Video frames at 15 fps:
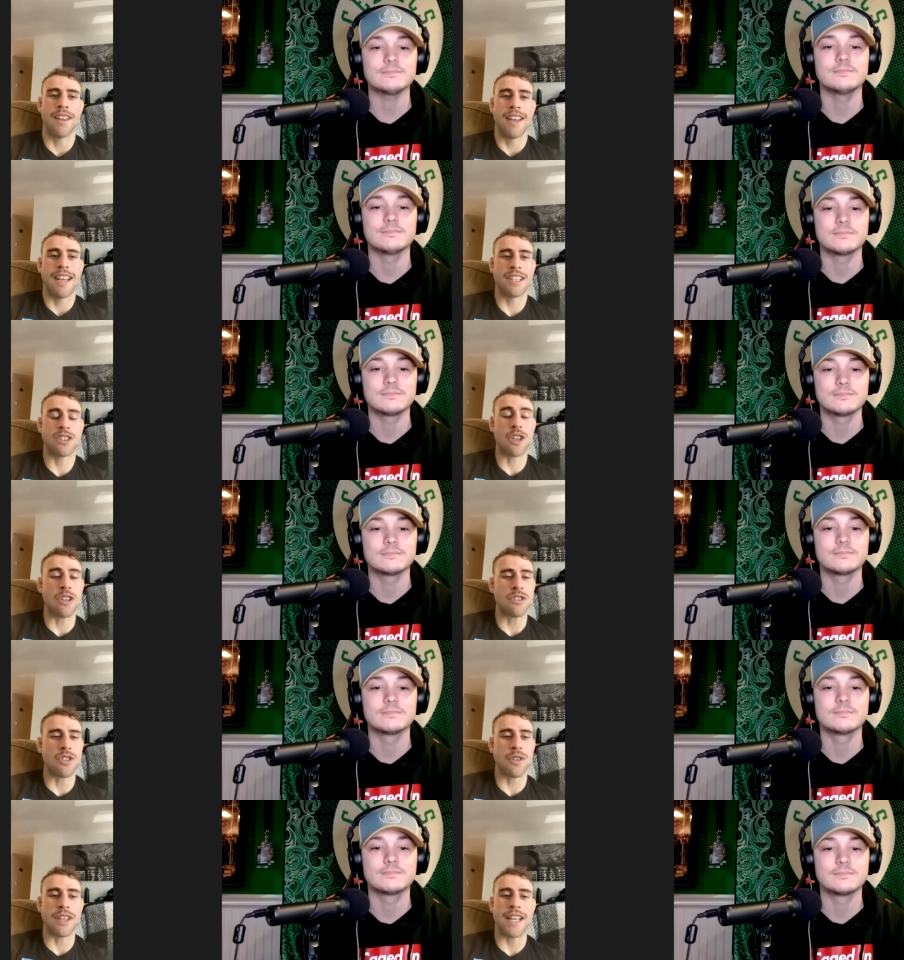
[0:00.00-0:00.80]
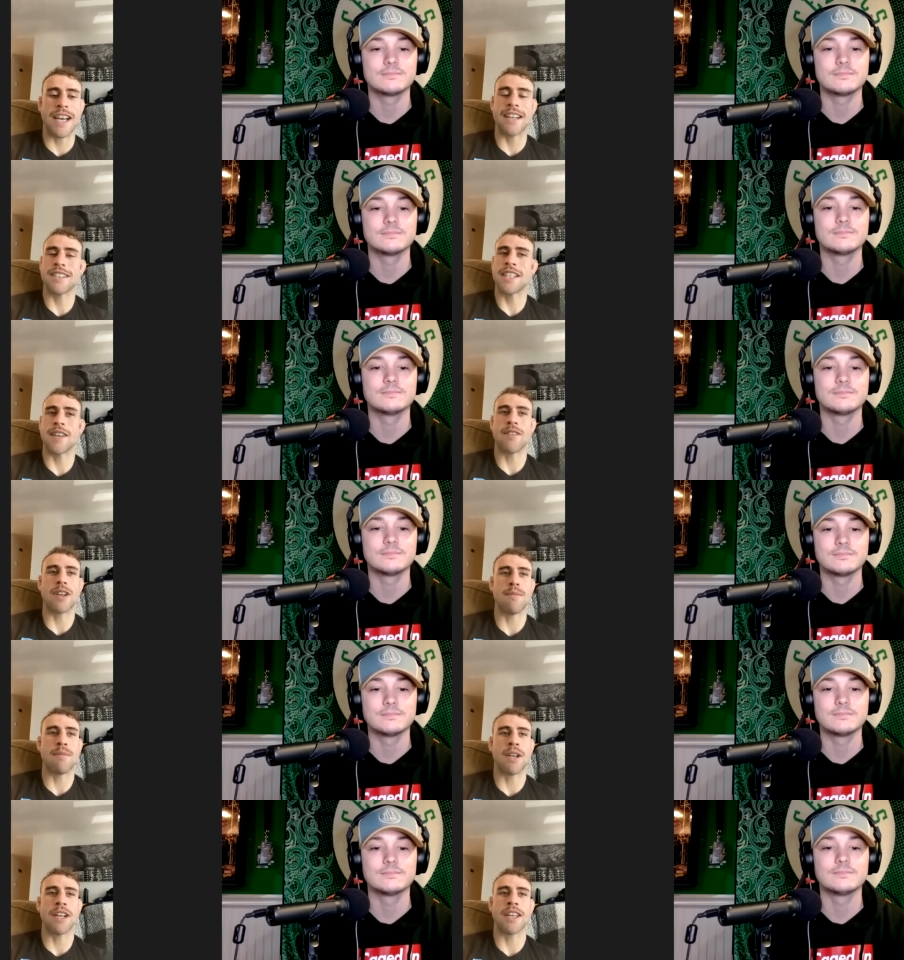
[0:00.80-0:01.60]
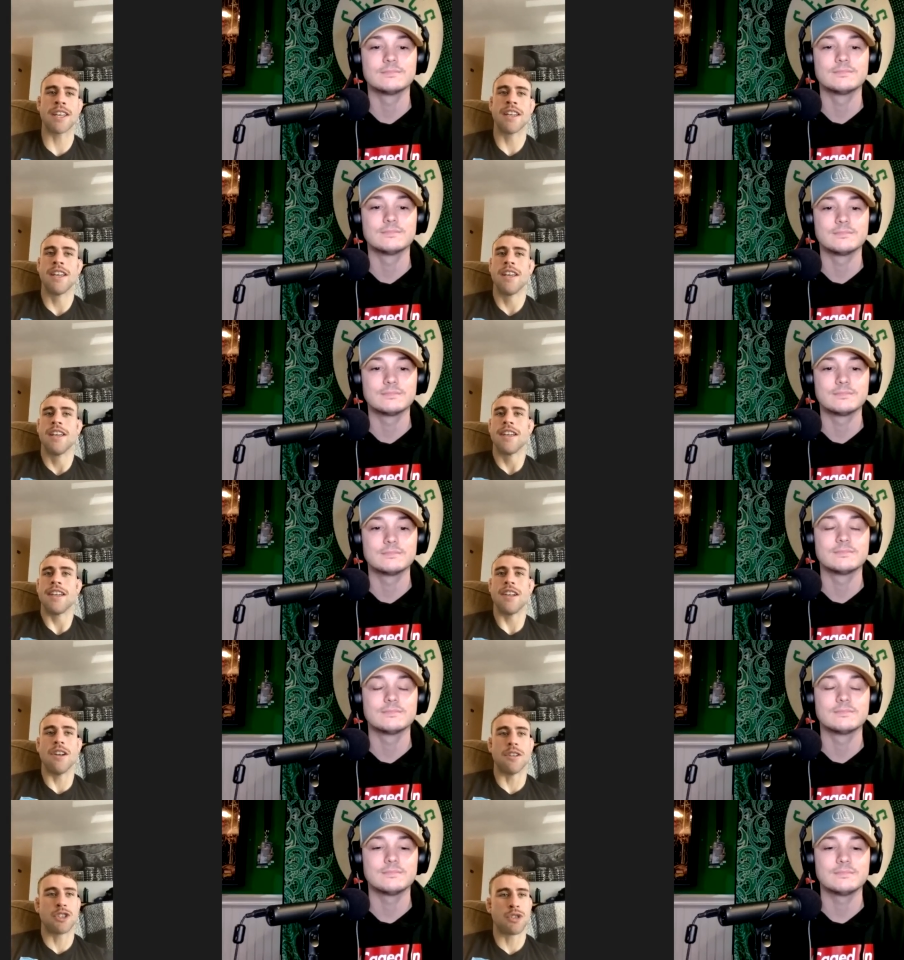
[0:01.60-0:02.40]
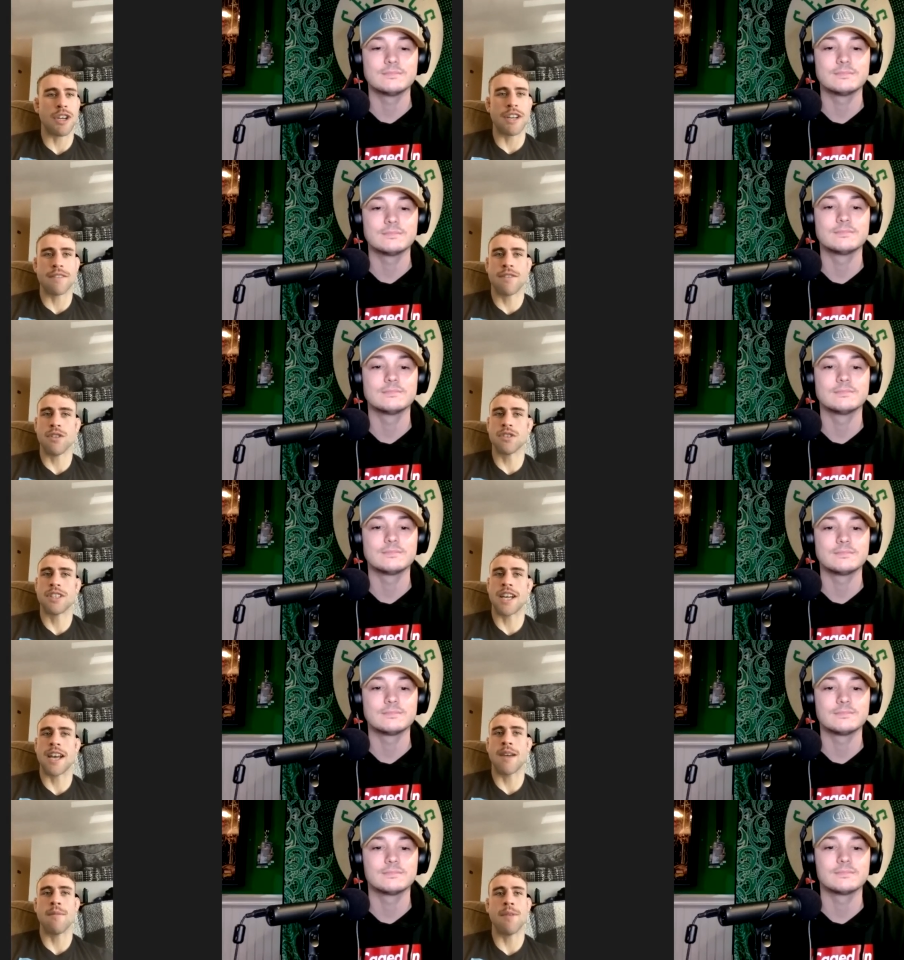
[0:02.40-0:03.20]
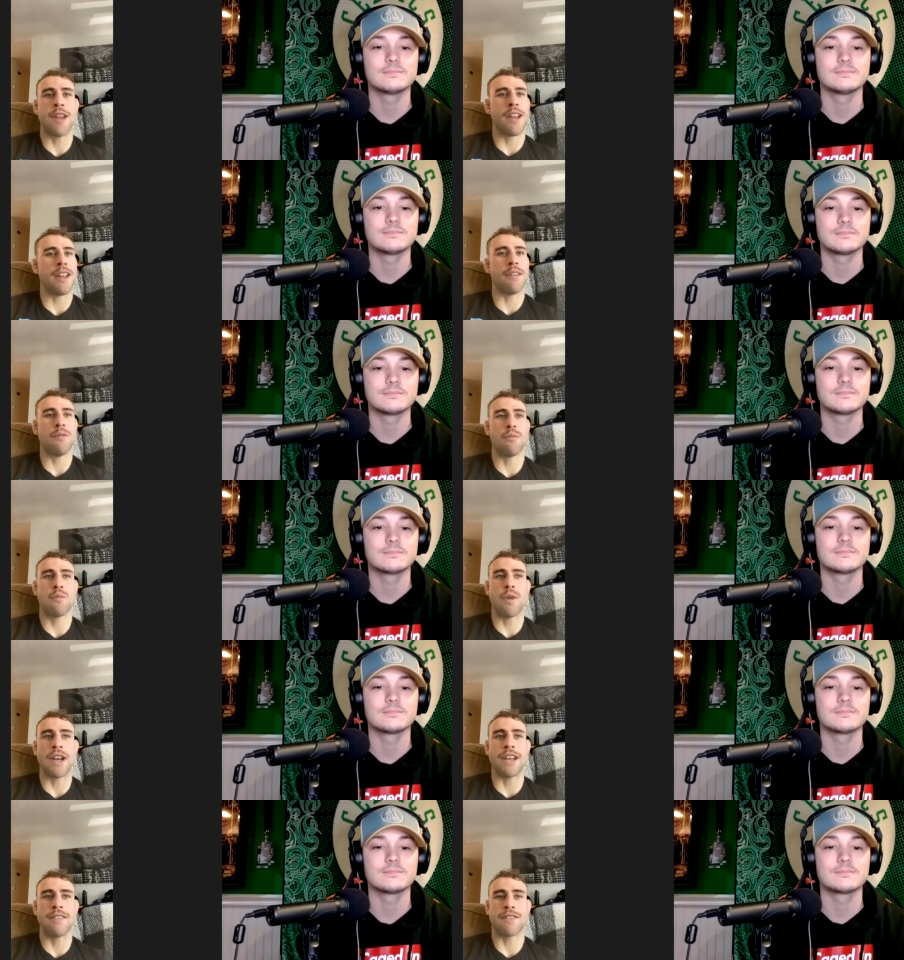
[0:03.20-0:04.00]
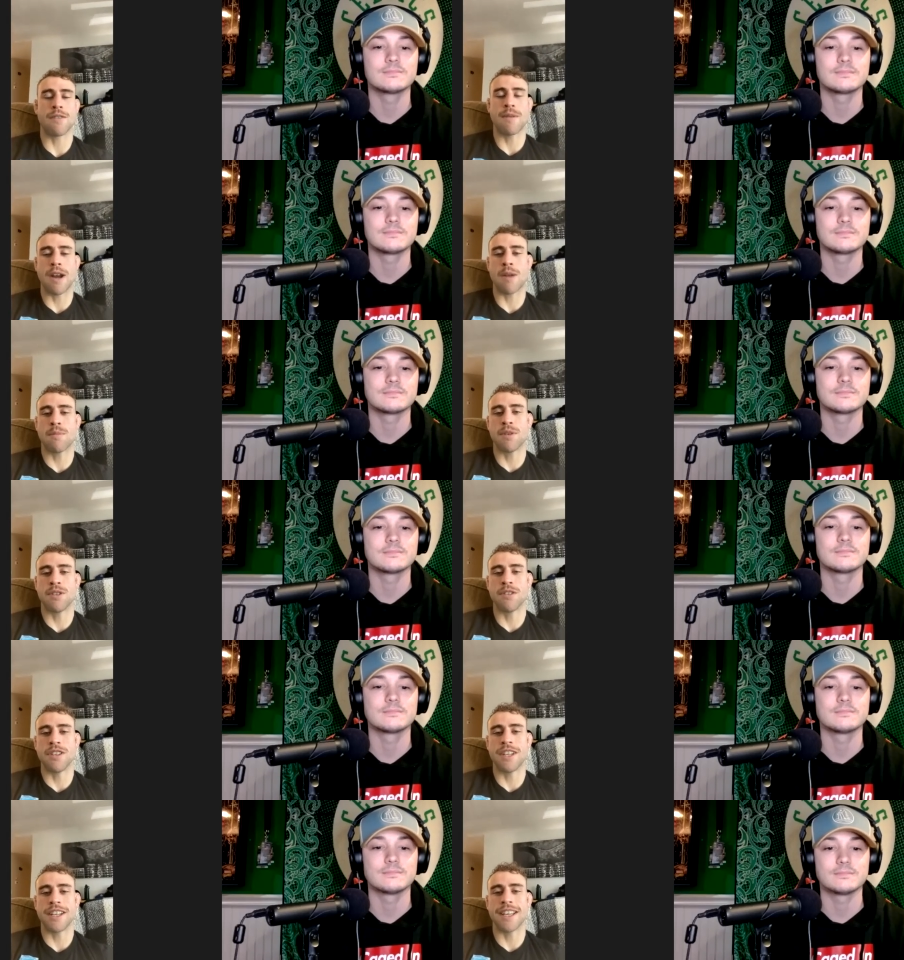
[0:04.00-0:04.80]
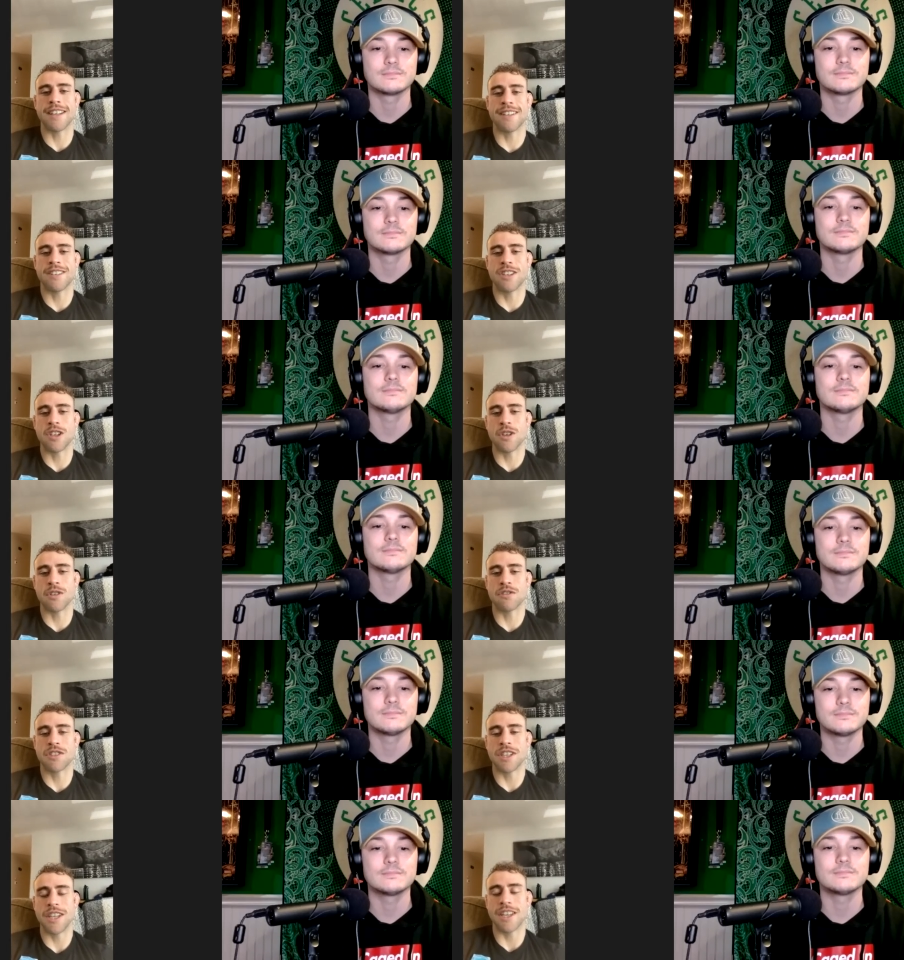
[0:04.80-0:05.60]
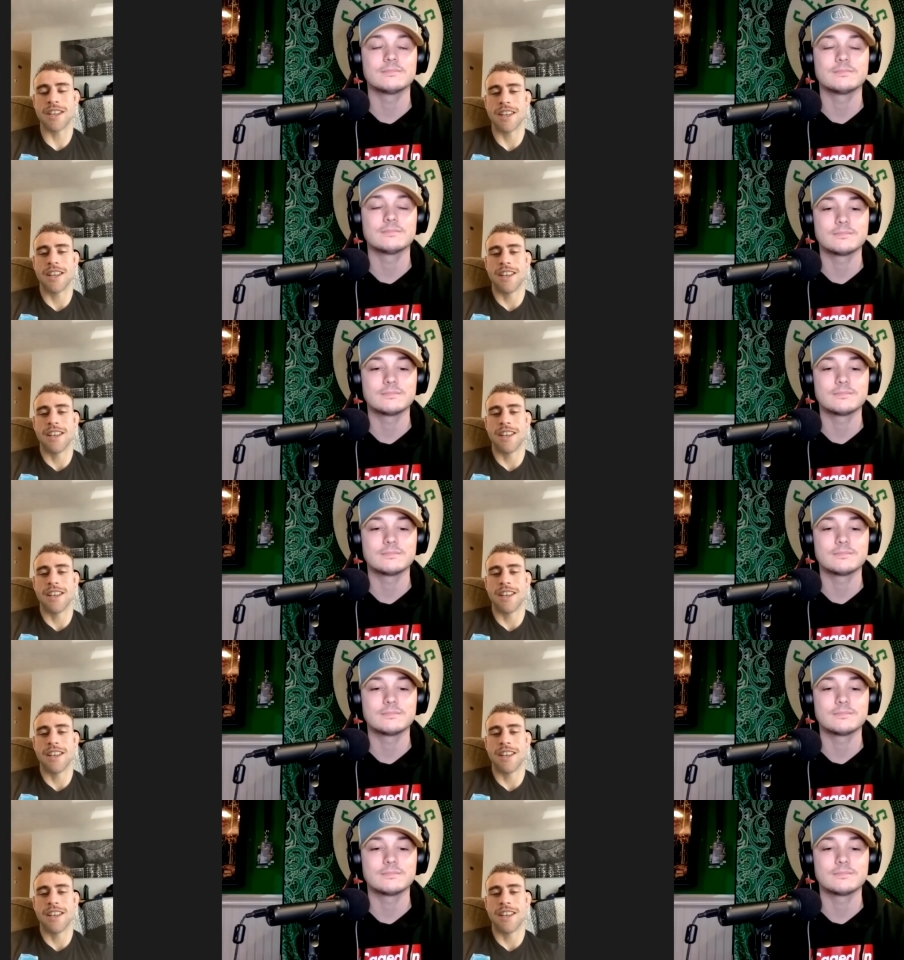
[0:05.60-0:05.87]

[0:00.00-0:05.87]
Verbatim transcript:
Speaker 1: And so I was doing that, saving up money, you know, training full time, waiting for my opportunity to get into the UFC.